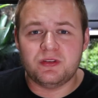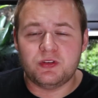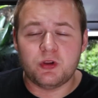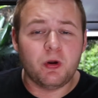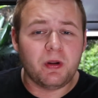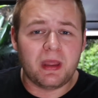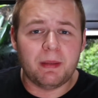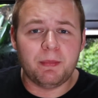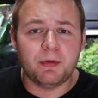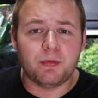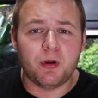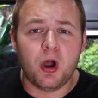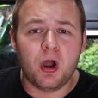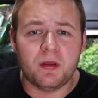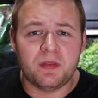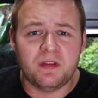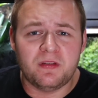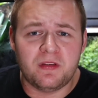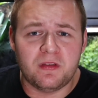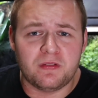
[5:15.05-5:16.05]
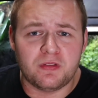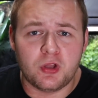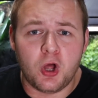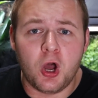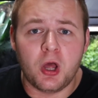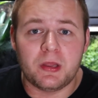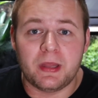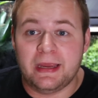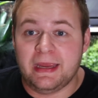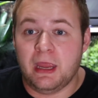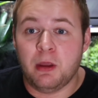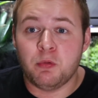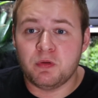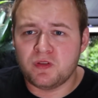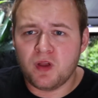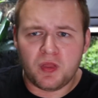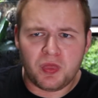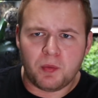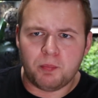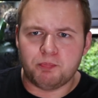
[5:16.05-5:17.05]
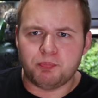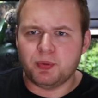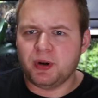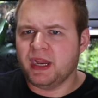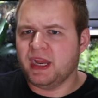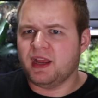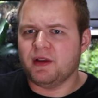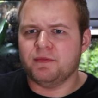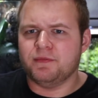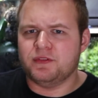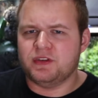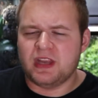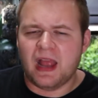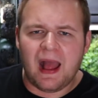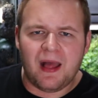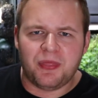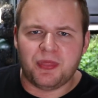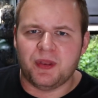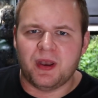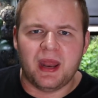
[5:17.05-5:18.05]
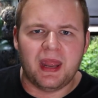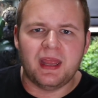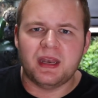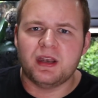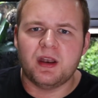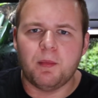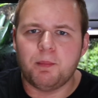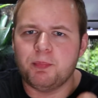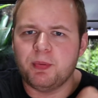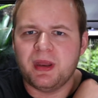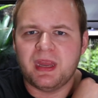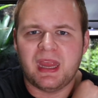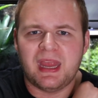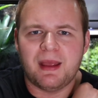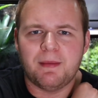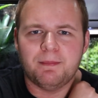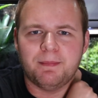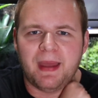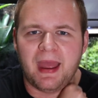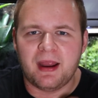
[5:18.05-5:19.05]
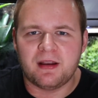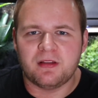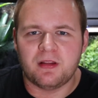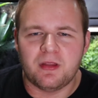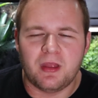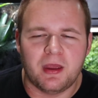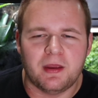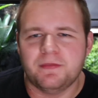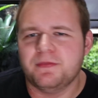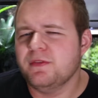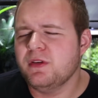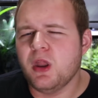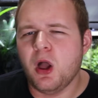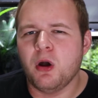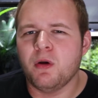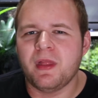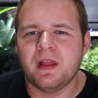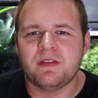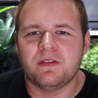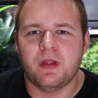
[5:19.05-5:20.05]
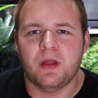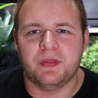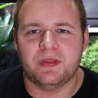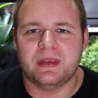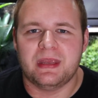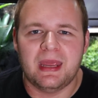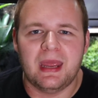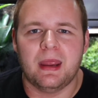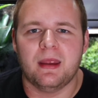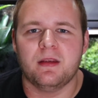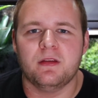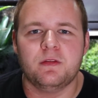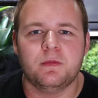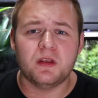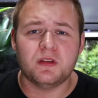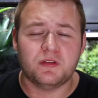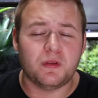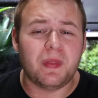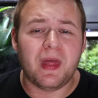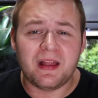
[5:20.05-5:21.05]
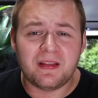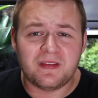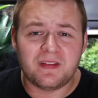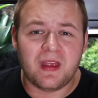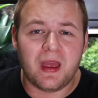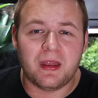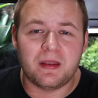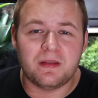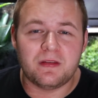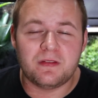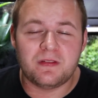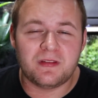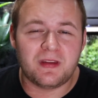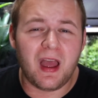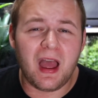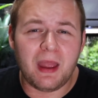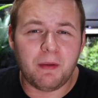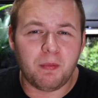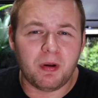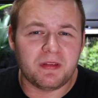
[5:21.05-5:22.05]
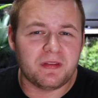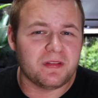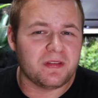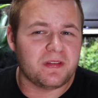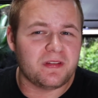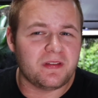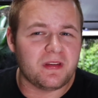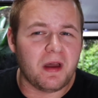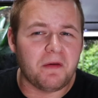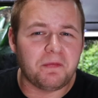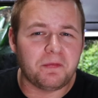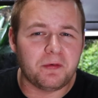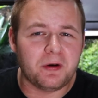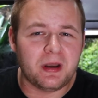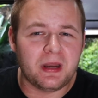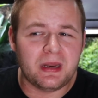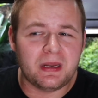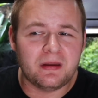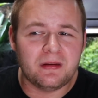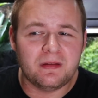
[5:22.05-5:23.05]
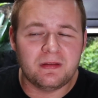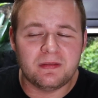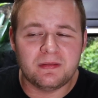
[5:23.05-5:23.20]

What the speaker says: Don't get me wrong, this is not like it was on the brink of death and I ended up bringing him back to life. No, that's not the case. So that said, Sky wasn't suffering